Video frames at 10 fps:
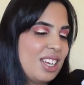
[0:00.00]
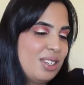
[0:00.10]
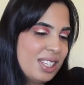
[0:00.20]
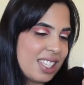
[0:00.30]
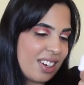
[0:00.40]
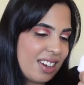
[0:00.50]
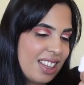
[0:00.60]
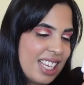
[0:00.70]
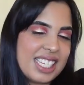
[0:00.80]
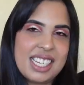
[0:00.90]
I also
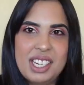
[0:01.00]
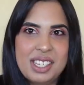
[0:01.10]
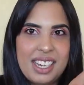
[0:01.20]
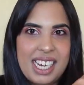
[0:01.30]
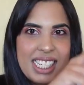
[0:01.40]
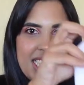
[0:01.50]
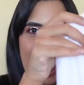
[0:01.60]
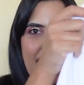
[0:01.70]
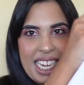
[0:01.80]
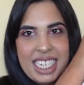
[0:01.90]
got this in a size
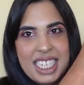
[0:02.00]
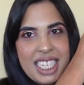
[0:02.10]
8.